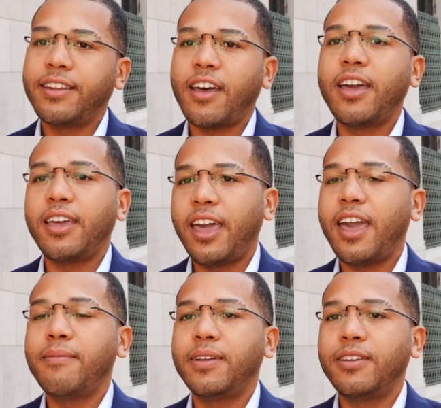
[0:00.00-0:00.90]
I
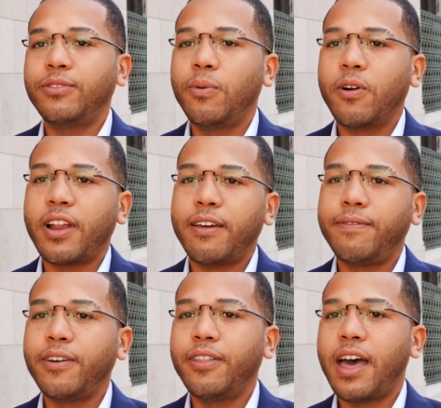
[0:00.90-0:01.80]
am in his ward, I
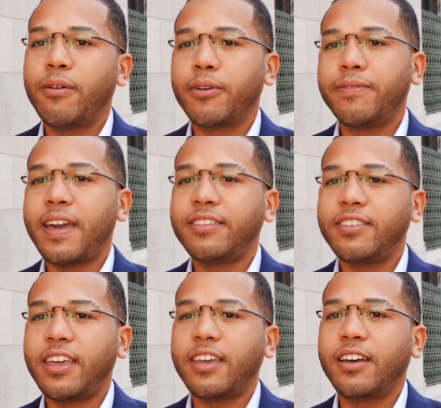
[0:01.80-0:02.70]
feel that we're
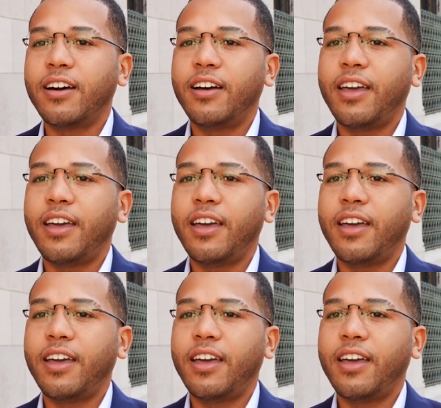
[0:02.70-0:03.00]
facing